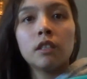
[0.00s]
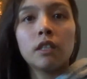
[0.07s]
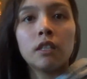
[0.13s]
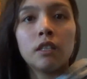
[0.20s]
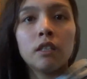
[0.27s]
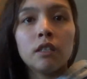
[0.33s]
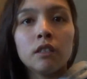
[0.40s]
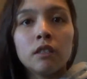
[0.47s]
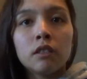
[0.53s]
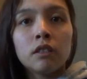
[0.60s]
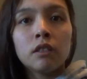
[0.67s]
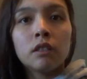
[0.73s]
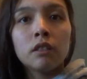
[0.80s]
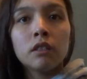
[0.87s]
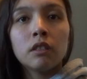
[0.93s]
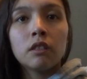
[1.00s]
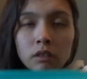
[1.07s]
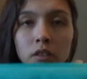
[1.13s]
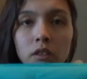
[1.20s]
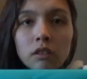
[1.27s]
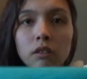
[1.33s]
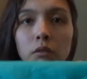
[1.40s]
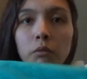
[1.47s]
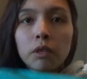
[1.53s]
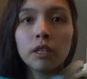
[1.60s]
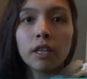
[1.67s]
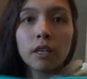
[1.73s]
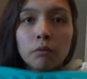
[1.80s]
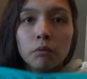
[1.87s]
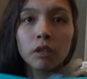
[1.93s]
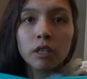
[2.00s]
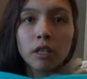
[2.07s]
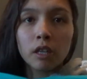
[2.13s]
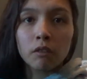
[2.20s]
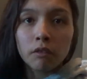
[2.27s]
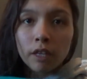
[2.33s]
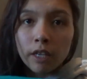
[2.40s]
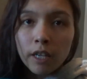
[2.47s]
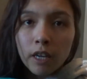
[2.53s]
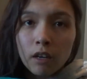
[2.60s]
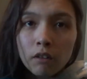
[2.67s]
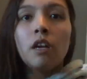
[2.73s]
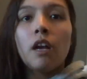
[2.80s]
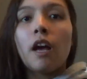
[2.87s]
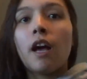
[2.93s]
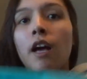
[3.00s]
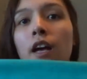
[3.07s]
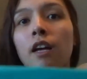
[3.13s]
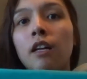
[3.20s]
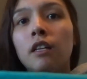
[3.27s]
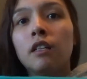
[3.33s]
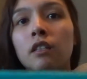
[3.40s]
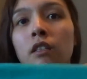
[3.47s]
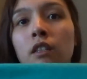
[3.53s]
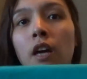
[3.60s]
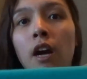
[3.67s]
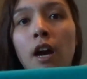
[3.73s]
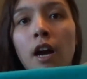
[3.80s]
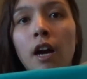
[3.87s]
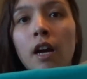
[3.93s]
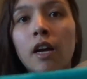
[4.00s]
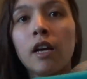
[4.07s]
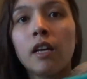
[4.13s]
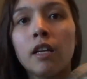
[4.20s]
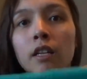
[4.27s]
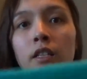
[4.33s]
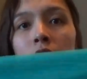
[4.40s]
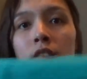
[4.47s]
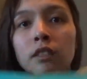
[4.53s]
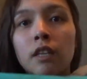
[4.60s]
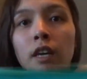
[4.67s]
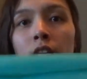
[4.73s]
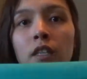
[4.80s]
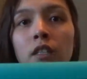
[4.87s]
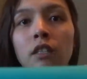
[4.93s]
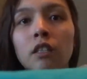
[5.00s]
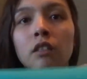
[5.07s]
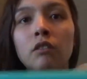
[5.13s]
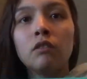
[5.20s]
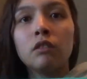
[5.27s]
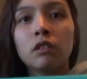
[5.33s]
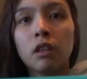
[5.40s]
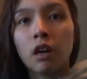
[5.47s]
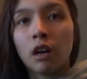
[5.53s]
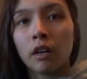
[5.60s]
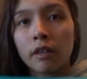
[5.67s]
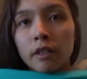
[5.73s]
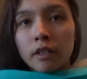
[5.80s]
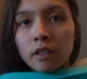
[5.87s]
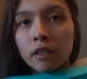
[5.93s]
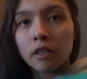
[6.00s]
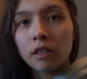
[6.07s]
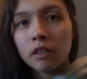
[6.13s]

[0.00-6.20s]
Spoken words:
is the one that I'm working on right now, and I decided to use cotton